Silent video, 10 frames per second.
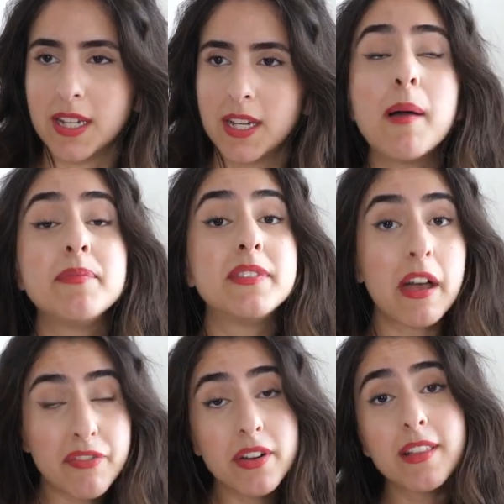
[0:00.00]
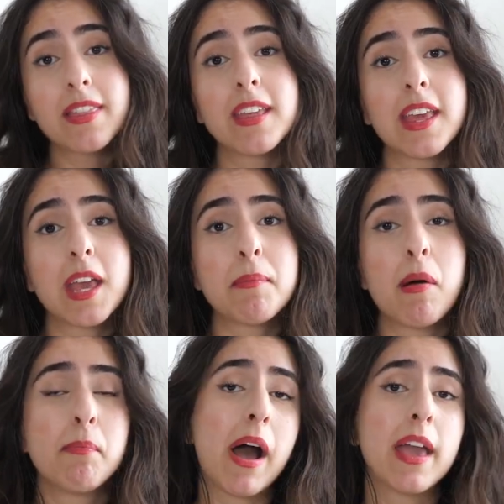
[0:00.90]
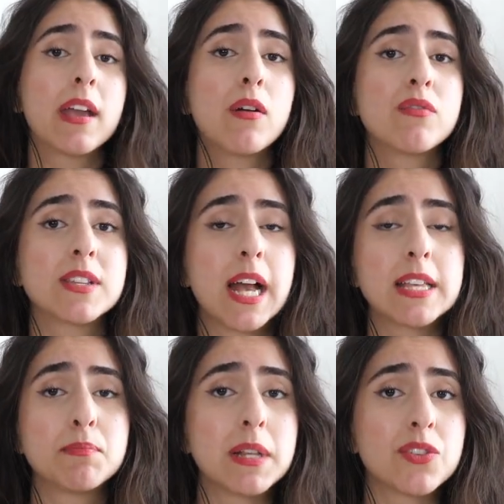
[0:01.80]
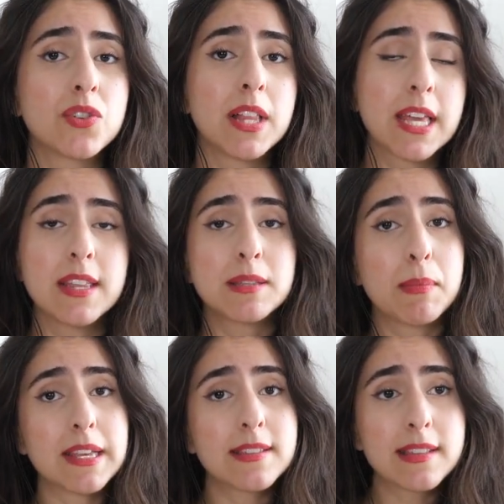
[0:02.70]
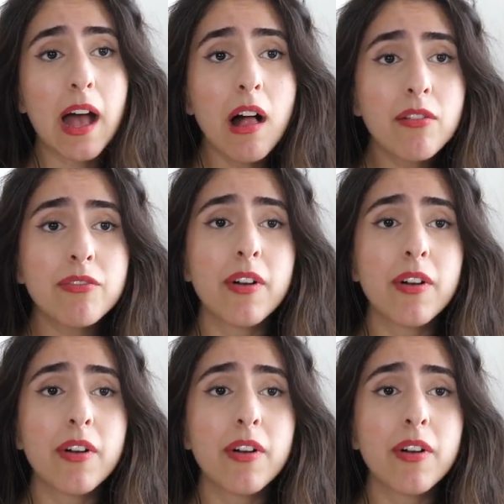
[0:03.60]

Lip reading: I'm definitely thinking about buying an oversized blazer like this myself.